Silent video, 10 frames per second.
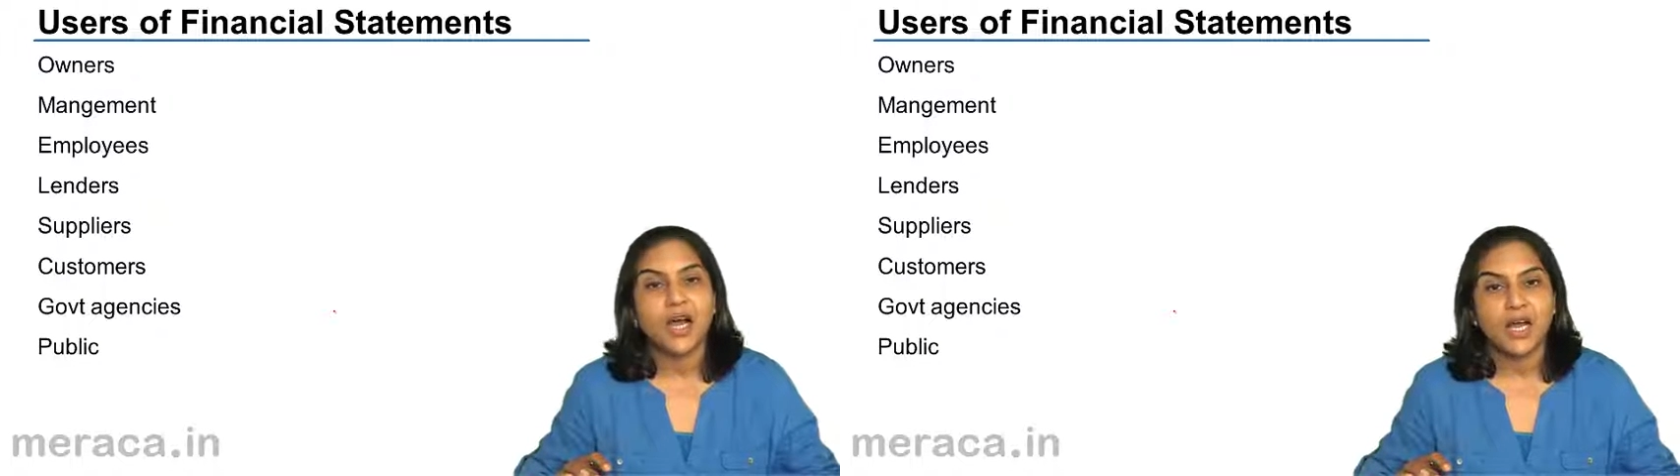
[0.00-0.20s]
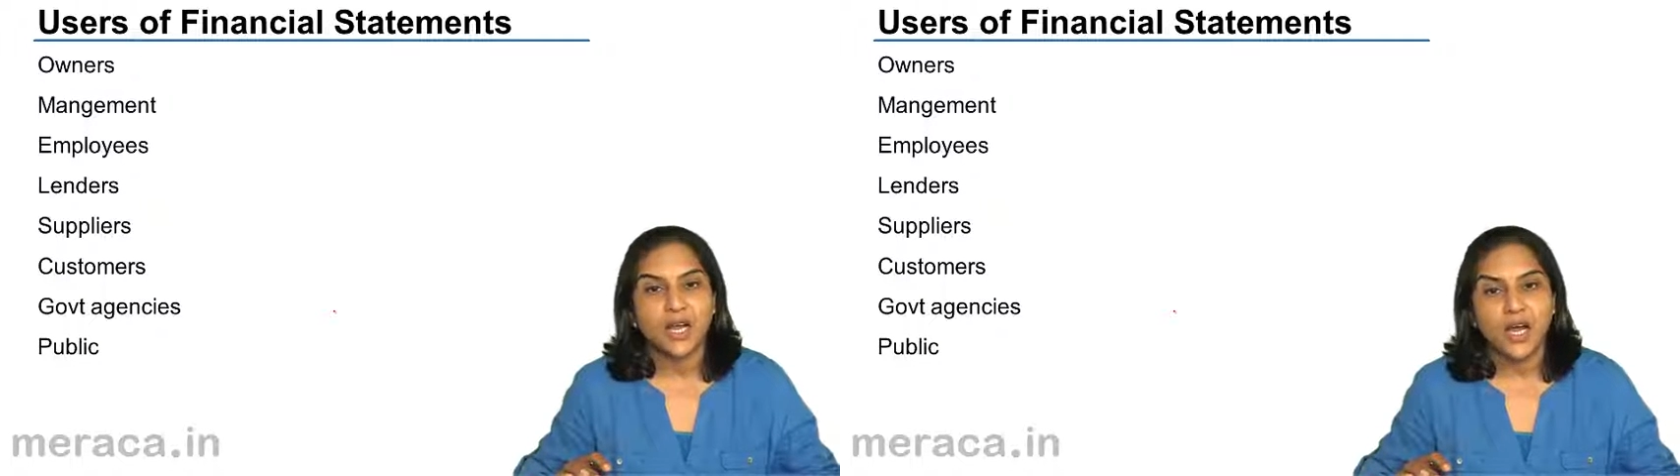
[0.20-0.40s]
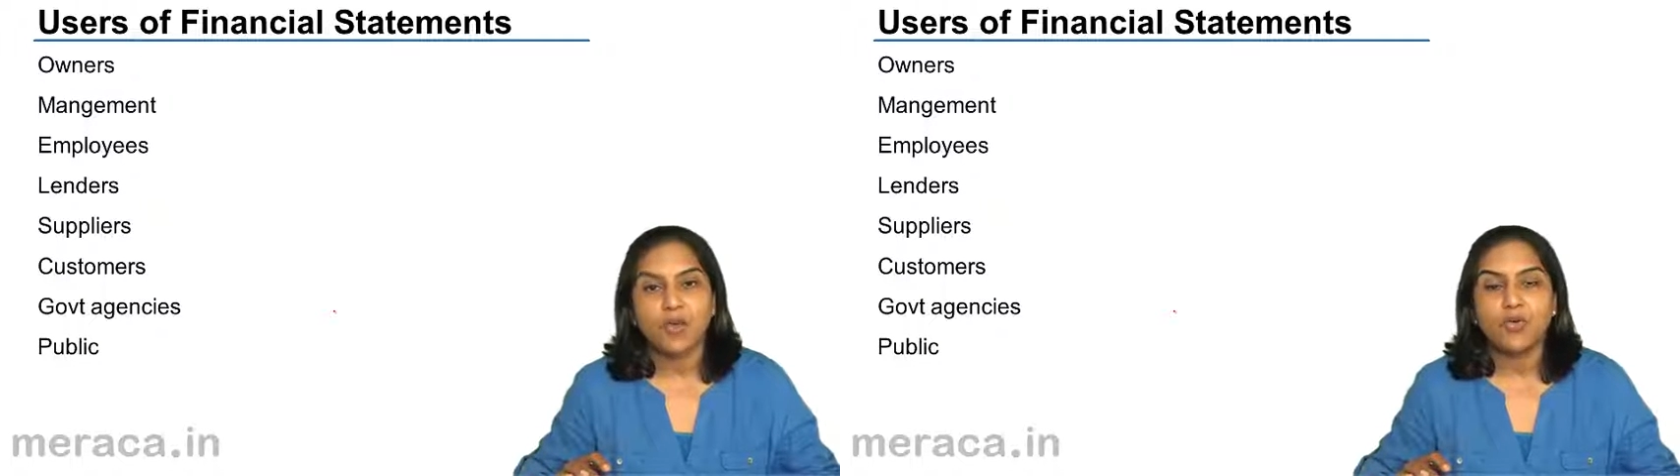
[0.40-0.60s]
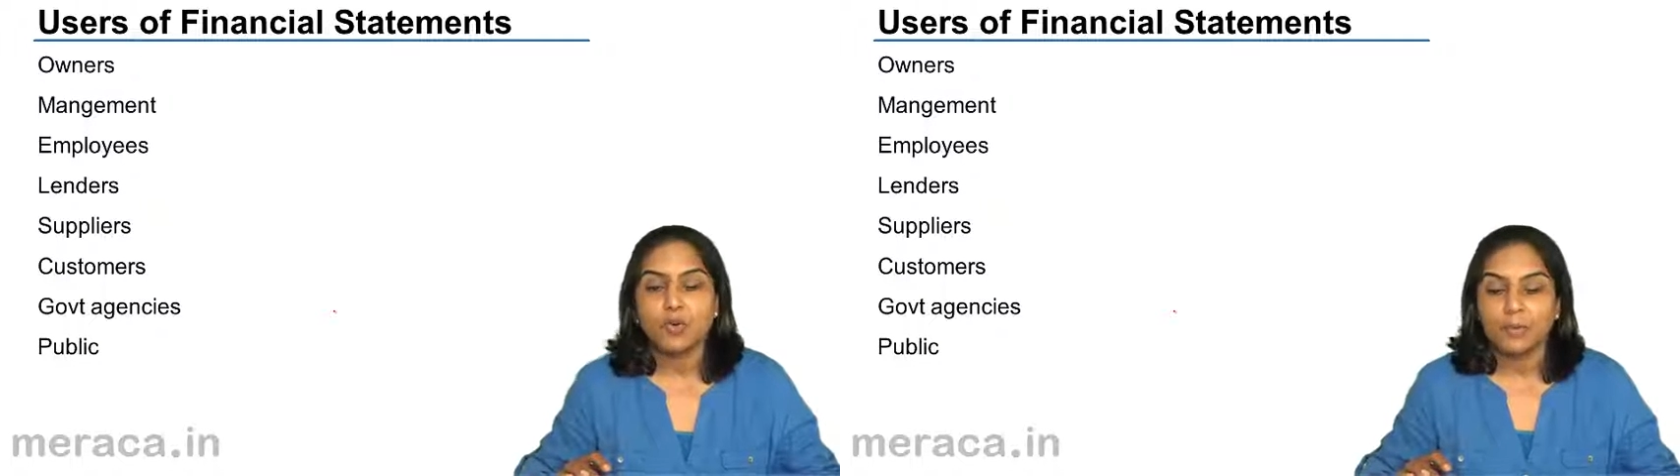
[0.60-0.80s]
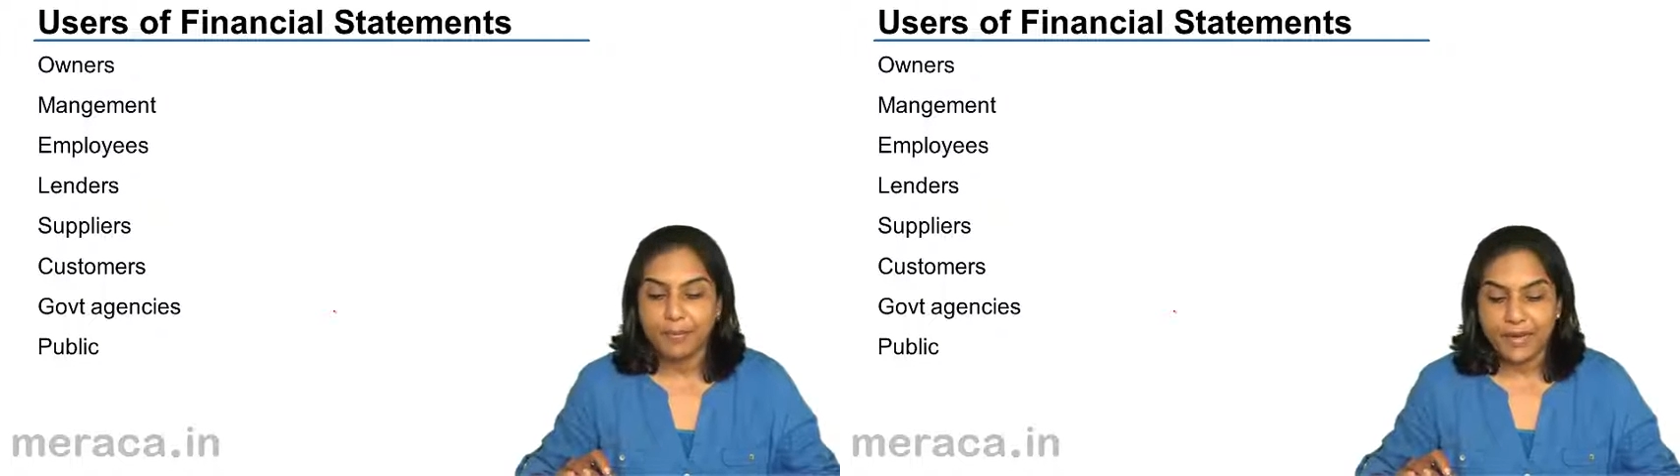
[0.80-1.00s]
are now
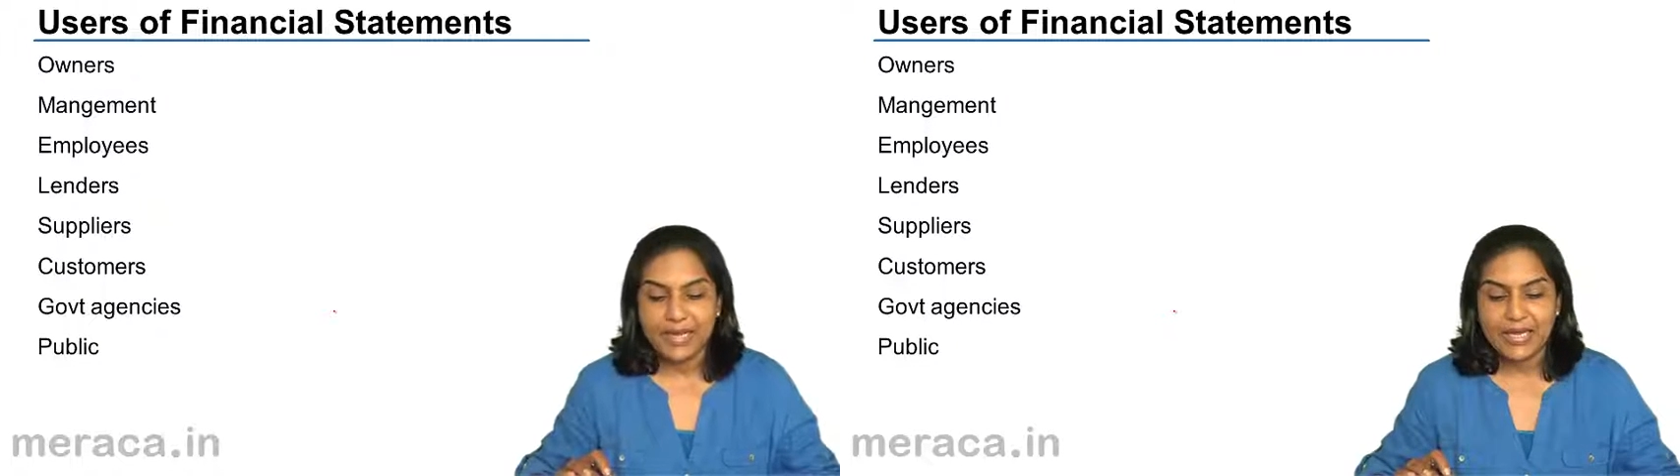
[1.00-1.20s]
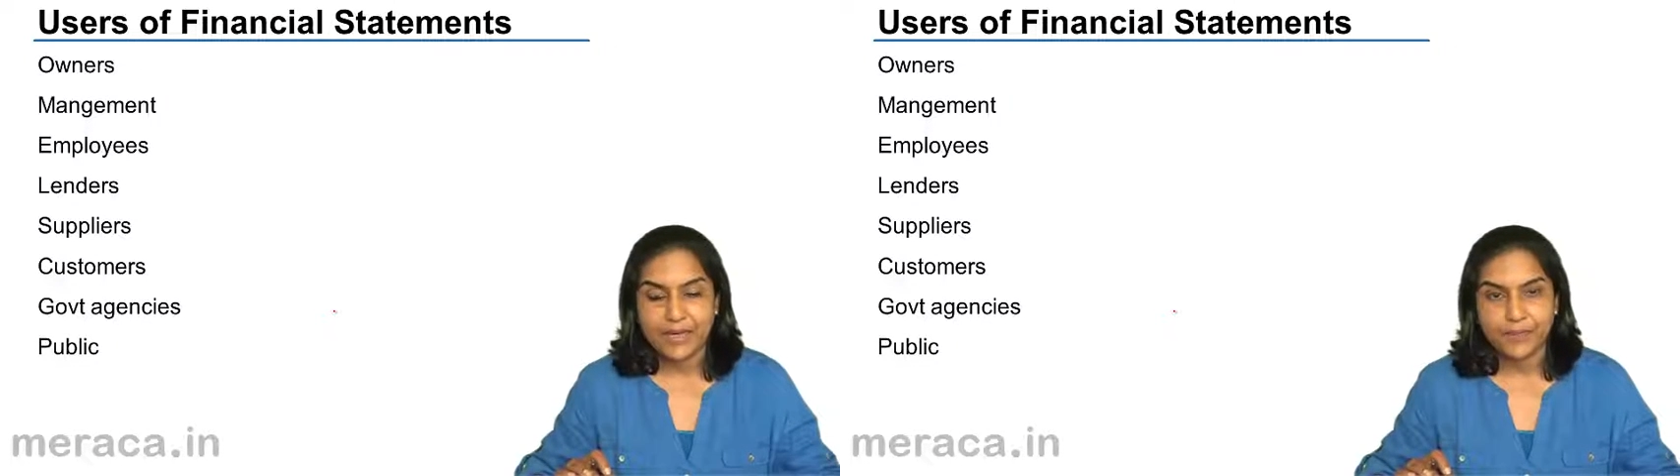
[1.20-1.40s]
many.